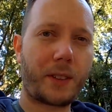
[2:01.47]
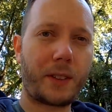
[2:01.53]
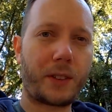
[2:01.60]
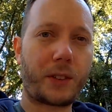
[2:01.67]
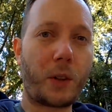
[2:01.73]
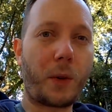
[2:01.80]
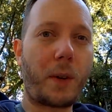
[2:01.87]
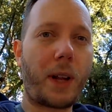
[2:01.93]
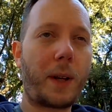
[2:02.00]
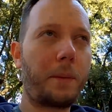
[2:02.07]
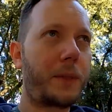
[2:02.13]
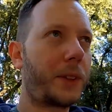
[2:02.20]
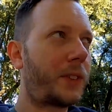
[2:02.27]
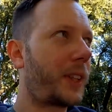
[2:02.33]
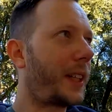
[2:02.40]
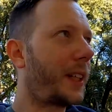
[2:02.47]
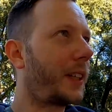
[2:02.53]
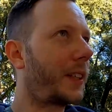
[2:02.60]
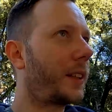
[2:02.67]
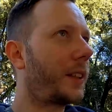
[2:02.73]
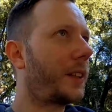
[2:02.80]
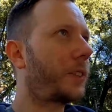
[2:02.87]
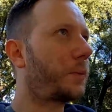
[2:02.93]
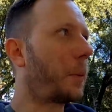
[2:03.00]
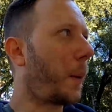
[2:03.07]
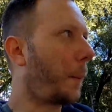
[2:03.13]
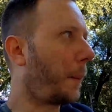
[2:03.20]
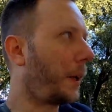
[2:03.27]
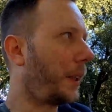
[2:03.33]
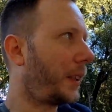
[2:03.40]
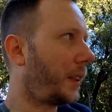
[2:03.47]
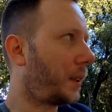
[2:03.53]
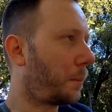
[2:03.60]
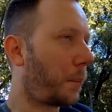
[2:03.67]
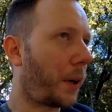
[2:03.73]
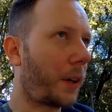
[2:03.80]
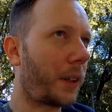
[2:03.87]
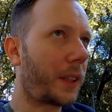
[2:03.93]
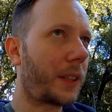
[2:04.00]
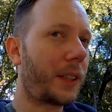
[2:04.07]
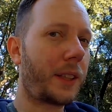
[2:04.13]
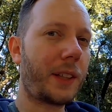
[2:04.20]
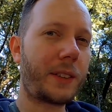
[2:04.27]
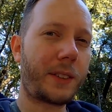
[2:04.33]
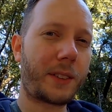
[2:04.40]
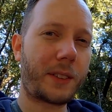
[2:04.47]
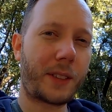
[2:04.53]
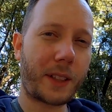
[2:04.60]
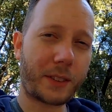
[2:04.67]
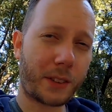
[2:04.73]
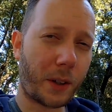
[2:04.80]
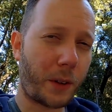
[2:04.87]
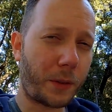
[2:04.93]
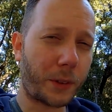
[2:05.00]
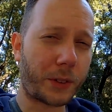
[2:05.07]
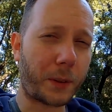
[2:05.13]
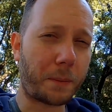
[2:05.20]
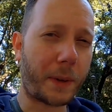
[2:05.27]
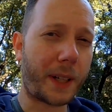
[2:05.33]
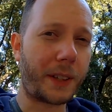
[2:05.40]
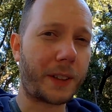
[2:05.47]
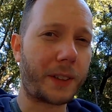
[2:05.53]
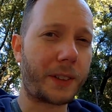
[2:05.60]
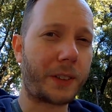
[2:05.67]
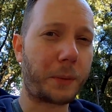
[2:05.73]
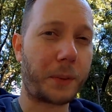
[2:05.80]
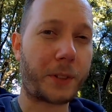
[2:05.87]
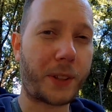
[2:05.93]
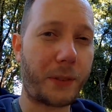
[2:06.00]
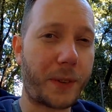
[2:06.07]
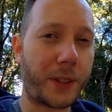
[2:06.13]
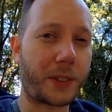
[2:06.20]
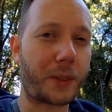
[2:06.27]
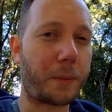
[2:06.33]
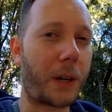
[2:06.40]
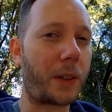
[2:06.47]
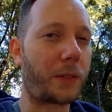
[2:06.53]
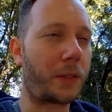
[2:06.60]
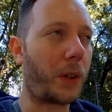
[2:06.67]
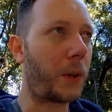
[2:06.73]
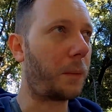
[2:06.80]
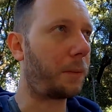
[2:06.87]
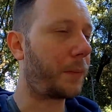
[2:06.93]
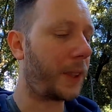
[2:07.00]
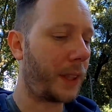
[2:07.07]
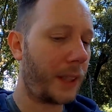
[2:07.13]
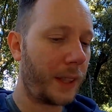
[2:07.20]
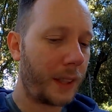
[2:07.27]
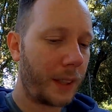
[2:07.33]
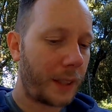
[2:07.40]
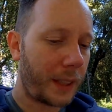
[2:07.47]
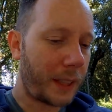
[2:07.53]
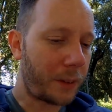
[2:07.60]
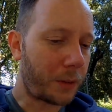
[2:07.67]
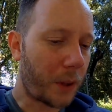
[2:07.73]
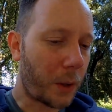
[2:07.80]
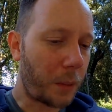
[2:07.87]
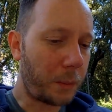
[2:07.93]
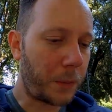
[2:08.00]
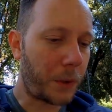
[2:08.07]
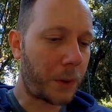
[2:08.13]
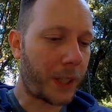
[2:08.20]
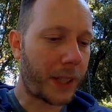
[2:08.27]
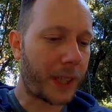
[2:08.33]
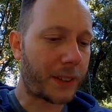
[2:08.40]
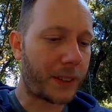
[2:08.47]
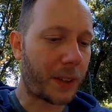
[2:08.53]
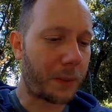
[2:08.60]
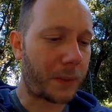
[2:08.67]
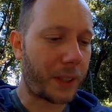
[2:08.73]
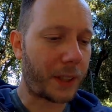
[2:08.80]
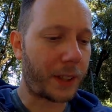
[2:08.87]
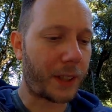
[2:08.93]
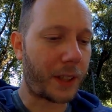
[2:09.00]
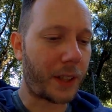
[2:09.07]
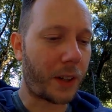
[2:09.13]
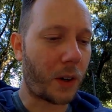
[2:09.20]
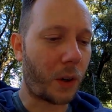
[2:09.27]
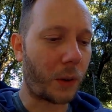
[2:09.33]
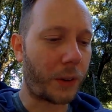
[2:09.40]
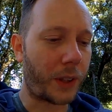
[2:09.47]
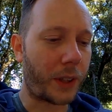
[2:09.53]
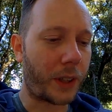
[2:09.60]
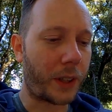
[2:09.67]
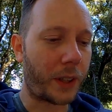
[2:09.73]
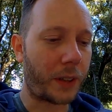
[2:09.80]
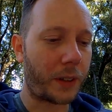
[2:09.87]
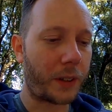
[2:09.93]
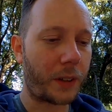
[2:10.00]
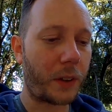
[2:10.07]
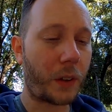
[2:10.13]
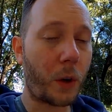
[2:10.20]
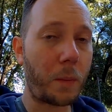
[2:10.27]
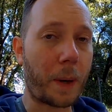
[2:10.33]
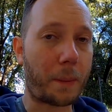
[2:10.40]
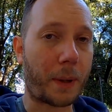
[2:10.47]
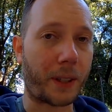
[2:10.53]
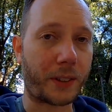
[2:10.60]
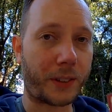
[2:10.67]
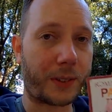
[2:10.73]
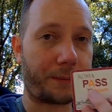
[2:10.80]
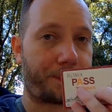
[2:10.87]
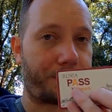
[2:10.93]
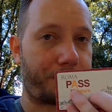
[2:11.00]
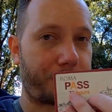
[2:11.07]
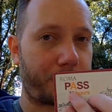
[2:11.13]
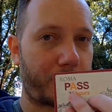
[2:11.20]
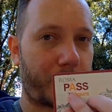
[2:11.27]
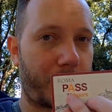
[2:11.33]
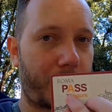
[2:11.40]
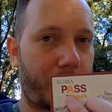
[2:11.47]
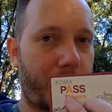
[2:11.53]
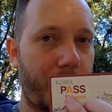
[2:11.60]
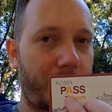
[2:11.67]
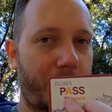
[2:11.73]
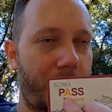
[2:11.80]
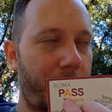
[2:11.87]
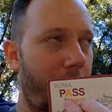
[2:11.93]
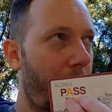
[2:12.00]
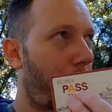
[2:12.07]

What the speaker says: So while I'm just taking a small break in the park, let's go over some minor specifics about Rome. In Rome you can get something that they call the Roma pass, which is this.